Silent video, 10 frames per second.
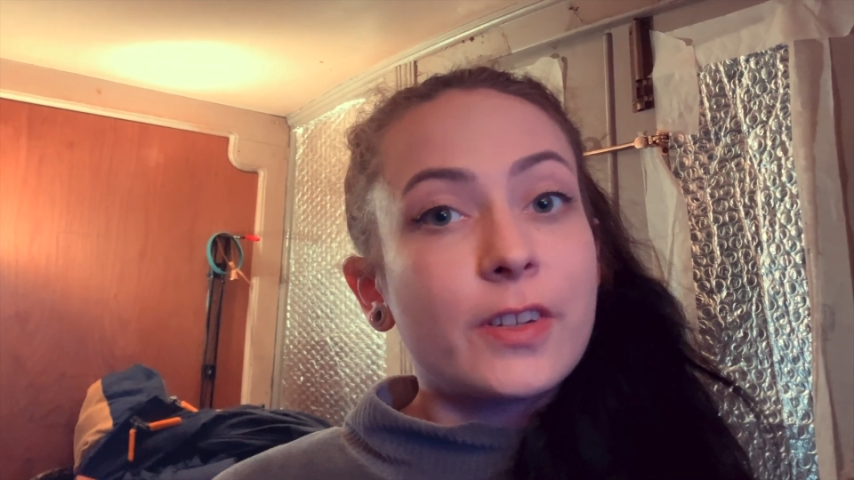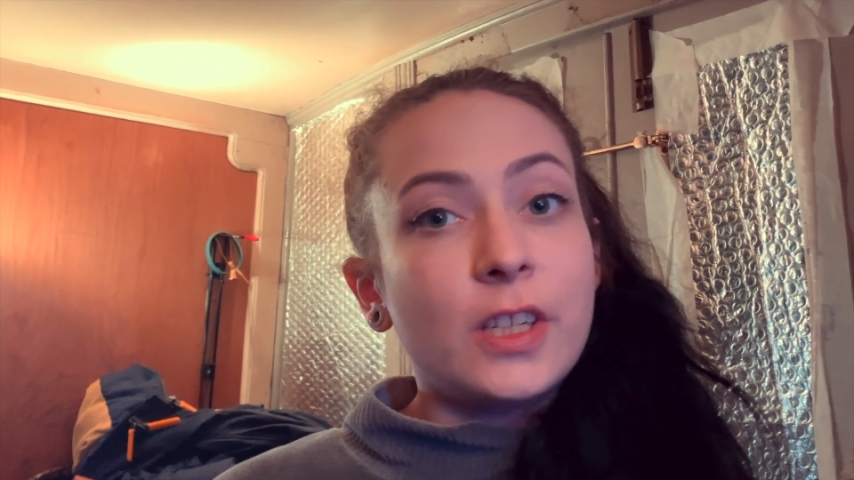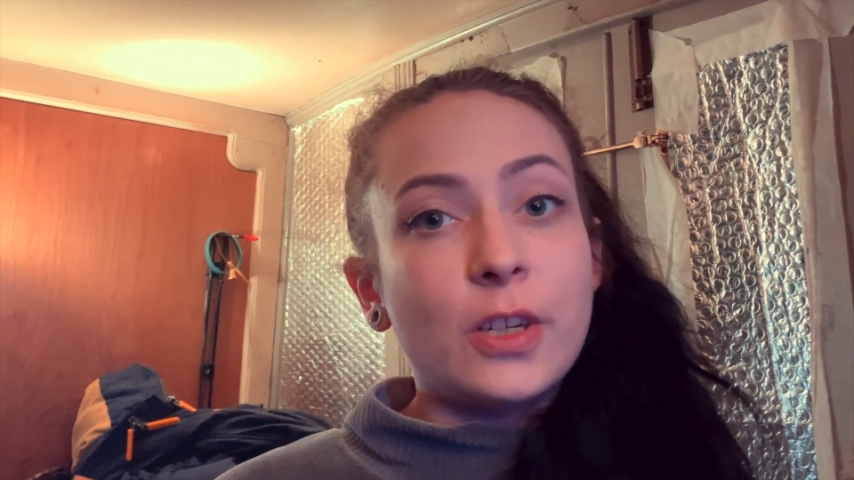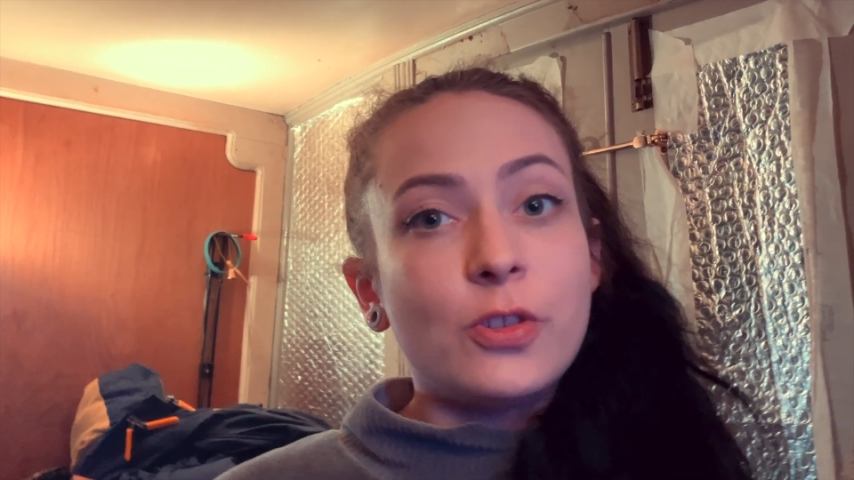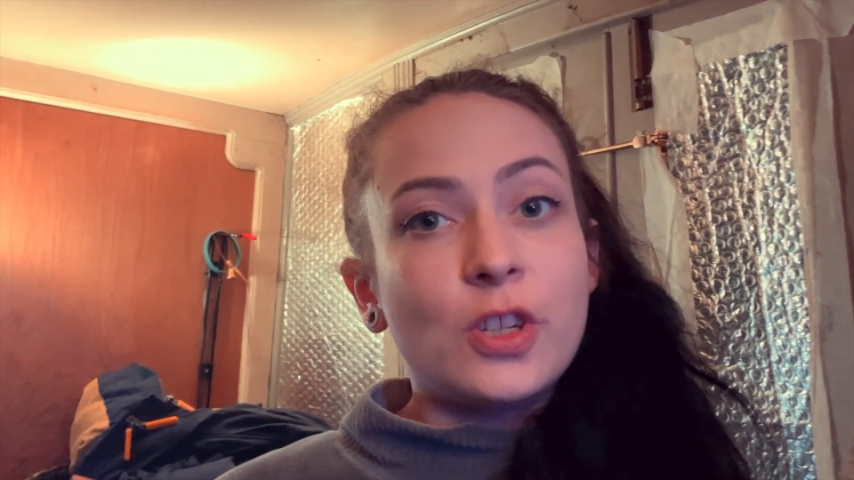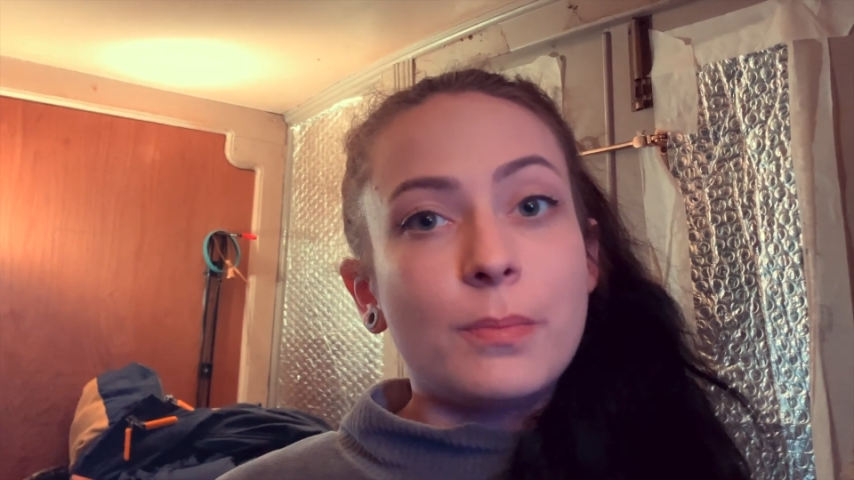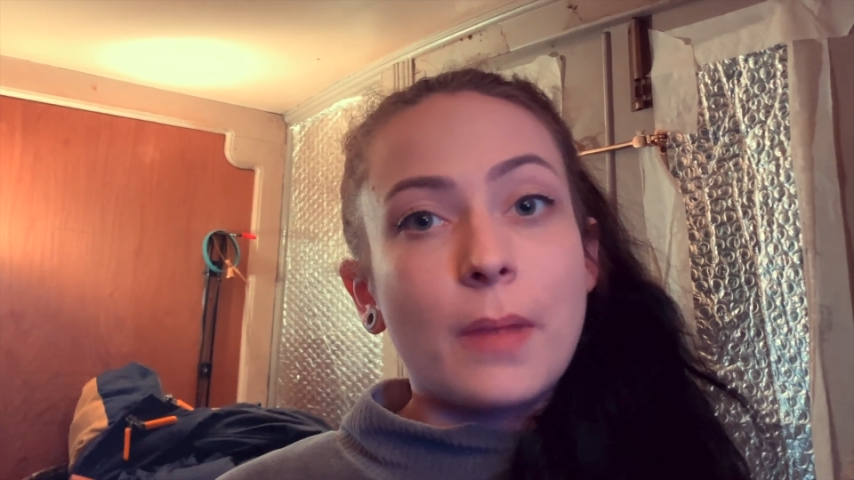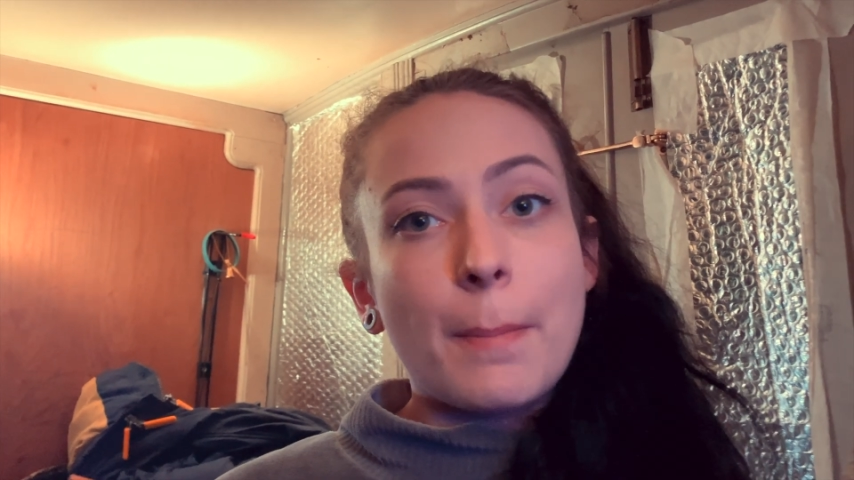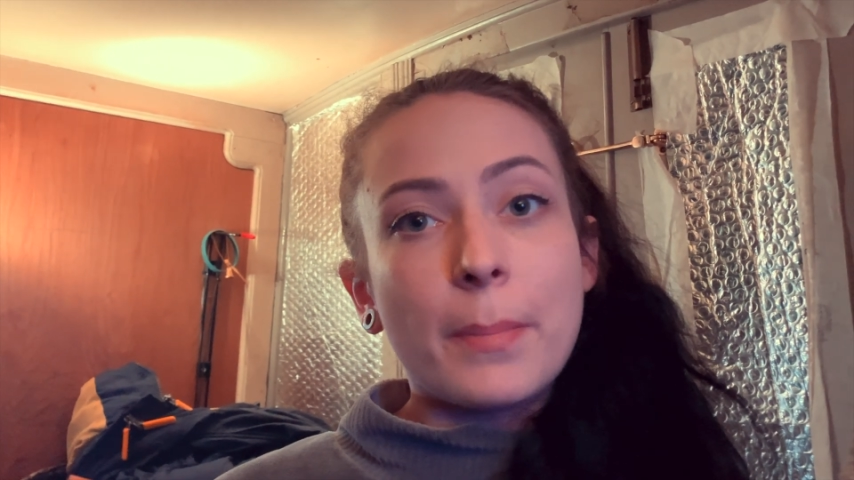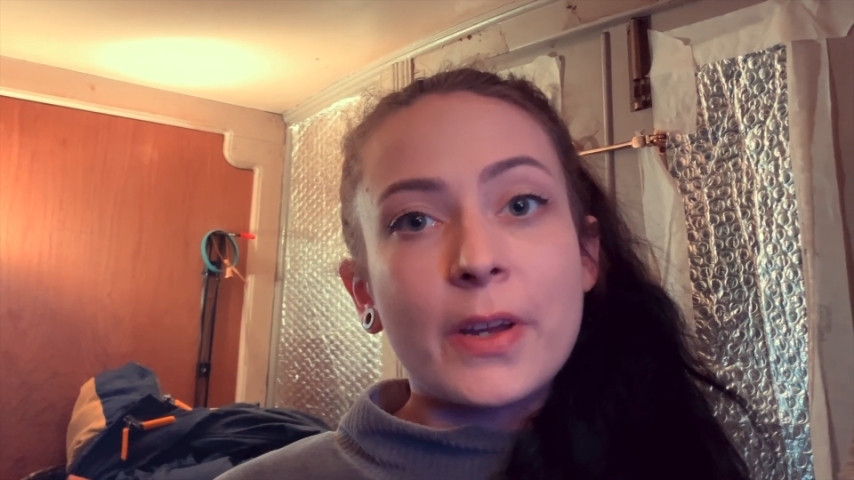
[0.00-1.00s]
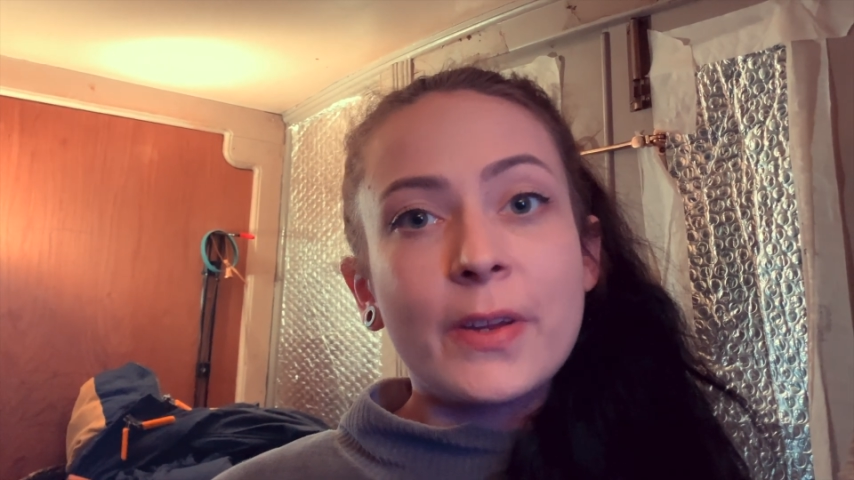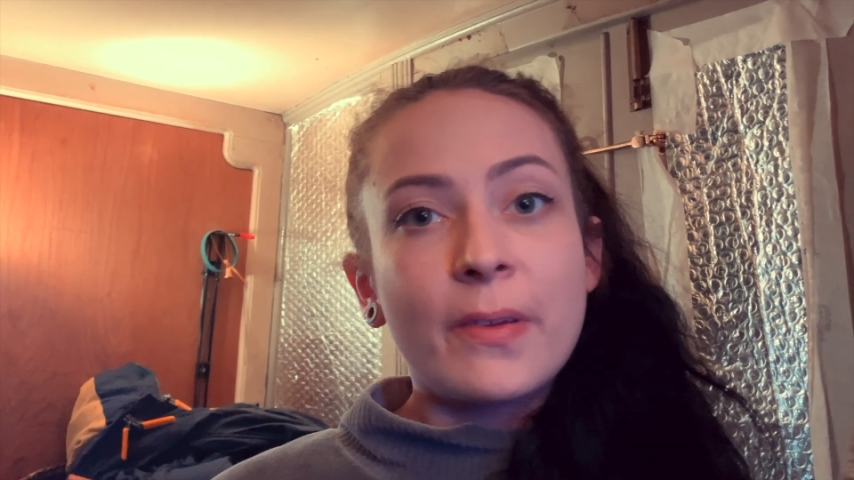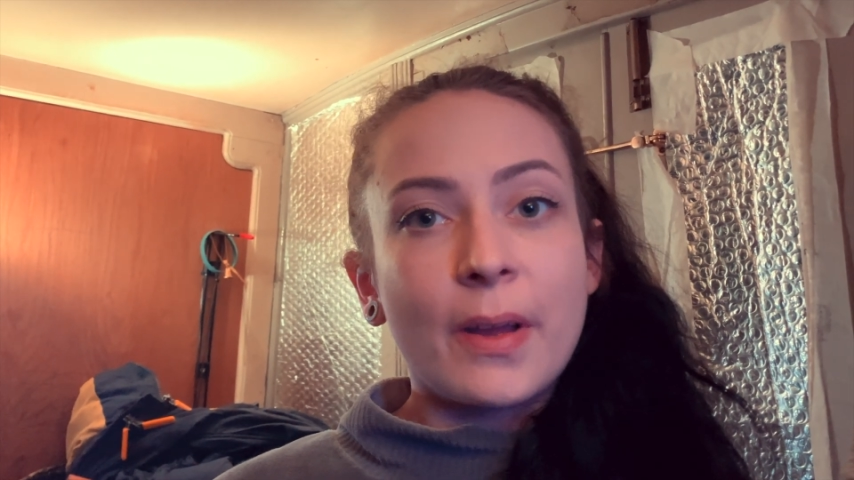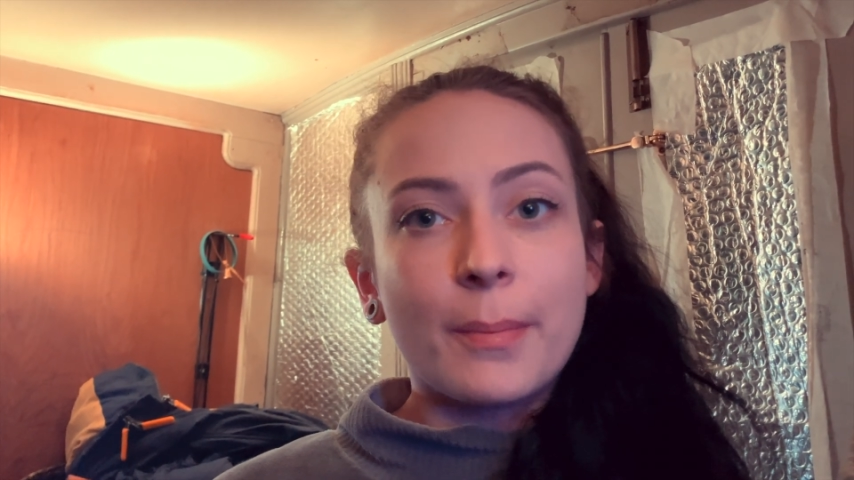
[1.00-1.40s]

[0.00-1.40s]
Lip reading: YouTube member,